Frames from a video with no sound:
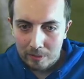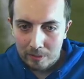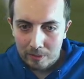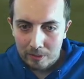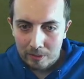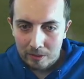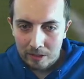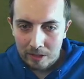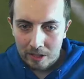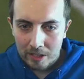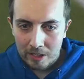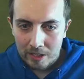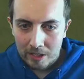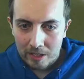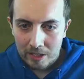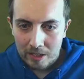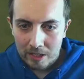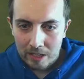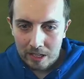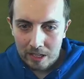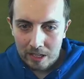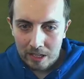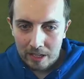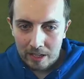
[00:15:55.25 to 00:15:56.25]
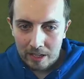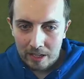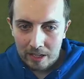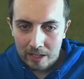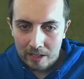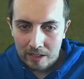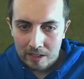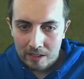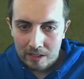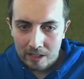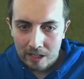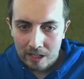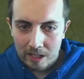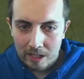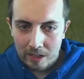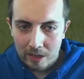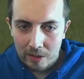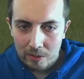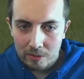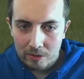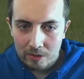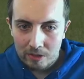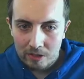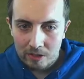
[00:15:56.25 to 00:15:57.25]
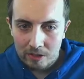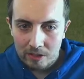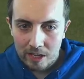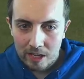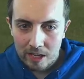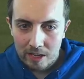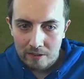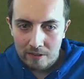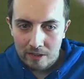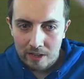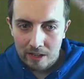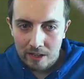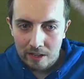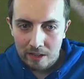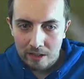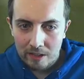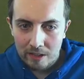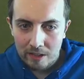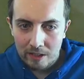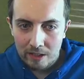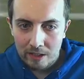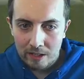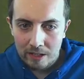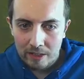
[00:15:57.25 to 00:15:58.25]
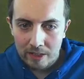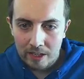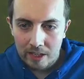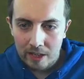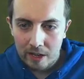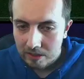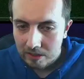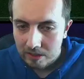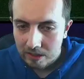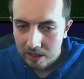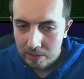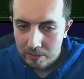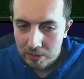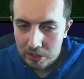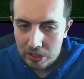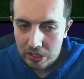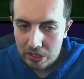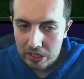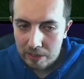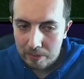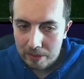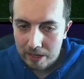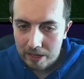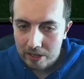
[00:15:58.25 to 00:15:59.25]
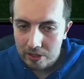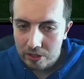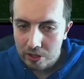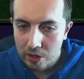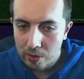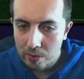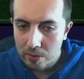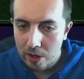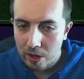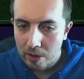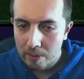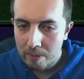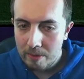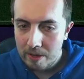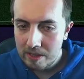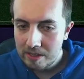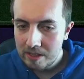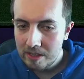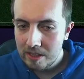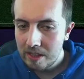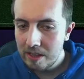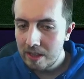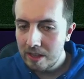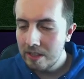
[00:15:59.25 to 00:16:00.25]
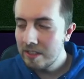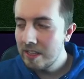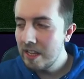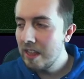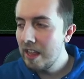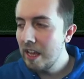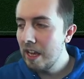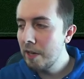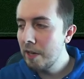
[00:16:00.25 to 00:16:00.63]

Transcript: like, and he goes to save it, and then no, I'm just going to play Joe Gomez. See, that would have